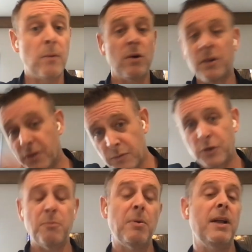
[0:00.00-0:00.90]
we're going to do a
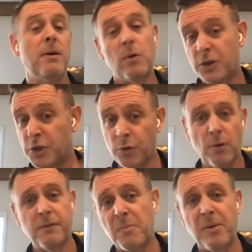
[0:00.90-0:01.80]
Super League. We're going to shut
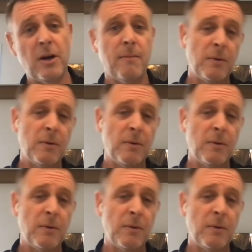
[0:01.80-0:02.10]
off the pyramid.